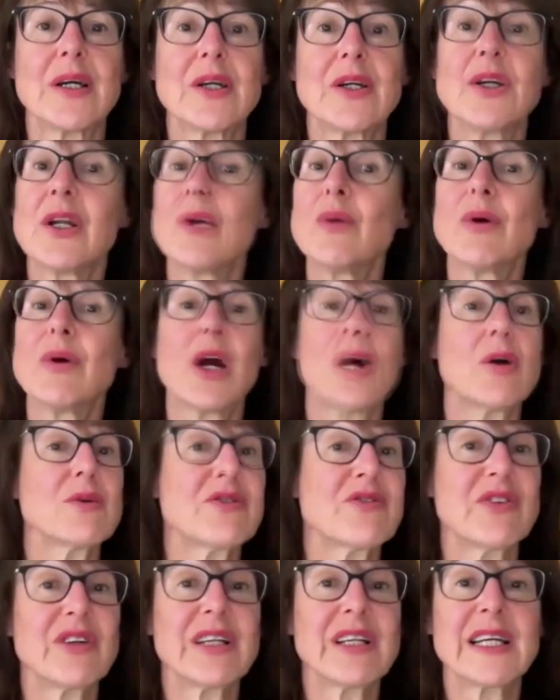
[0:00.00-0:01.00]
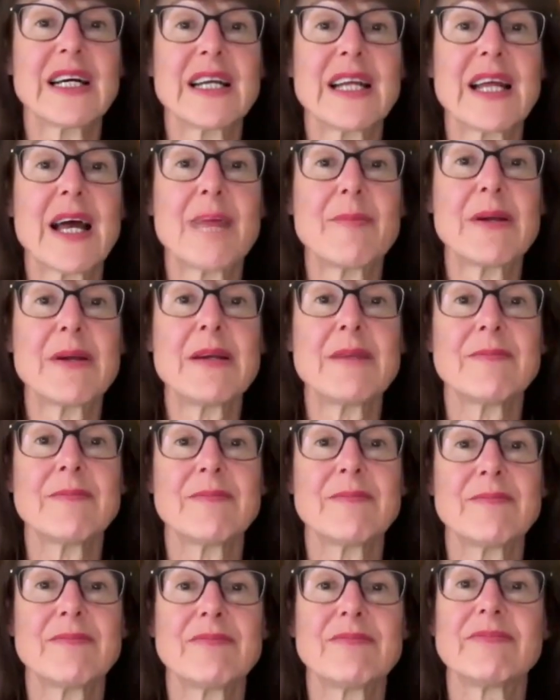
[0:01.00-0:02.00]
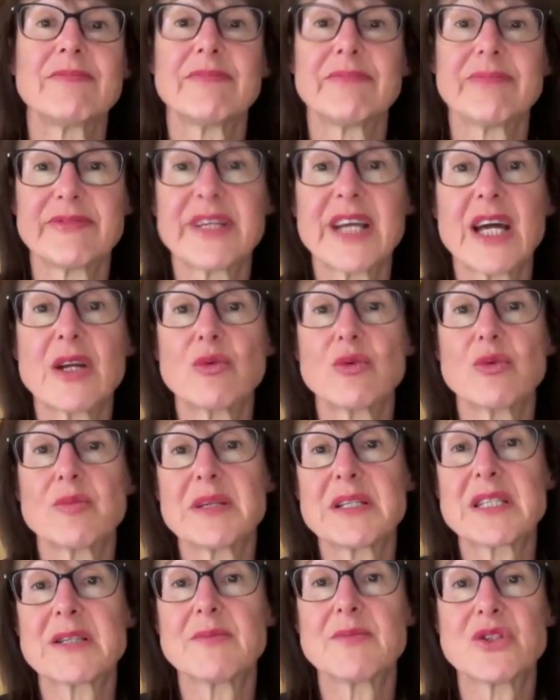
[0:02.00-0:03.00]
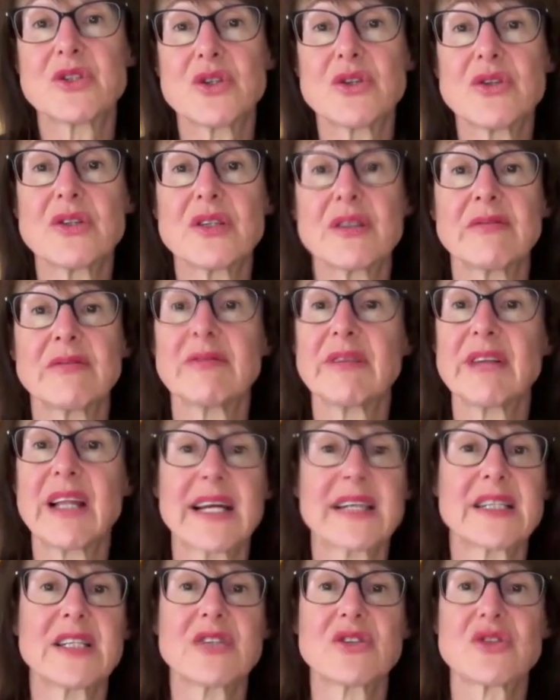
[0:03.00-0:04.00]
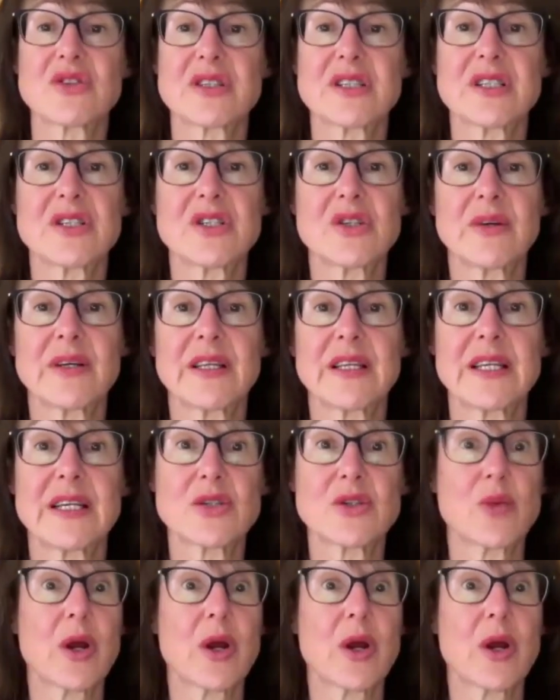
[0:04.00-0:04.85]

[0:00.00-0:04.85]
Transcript: When I was feeling unhappy, Dad would be subdued and lacked interest in doing things.